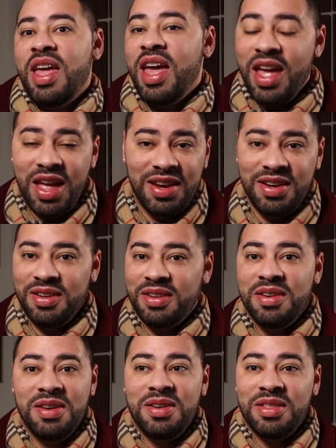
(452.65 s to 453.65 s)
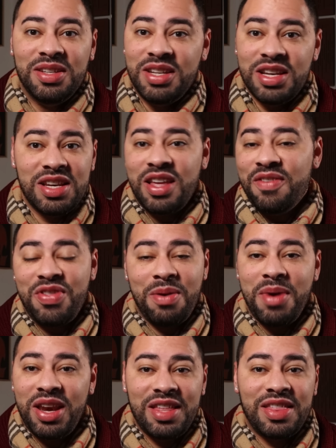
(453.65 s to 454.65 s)
and didn't give
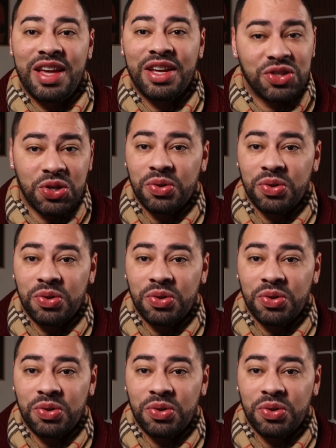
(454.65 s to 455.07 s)
them anything and